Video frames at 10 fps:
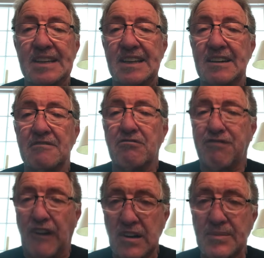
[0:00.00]
the
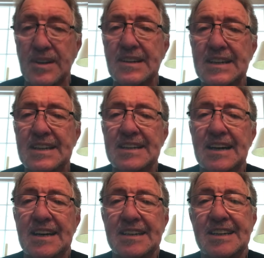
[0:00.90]
farmer
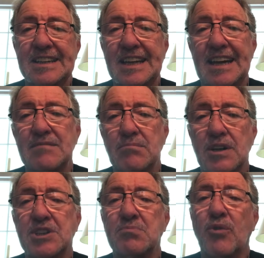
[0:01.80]
could get
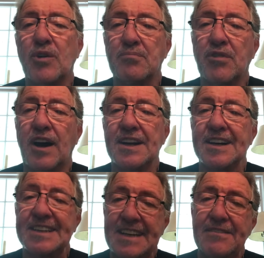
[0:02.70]
much more
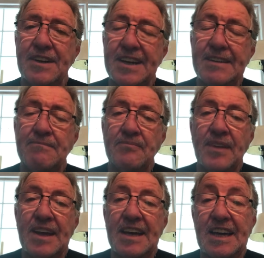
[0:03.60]
productivity
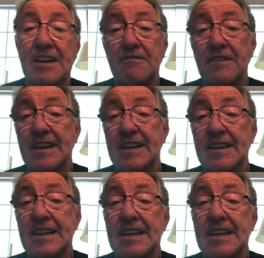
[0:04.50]
if he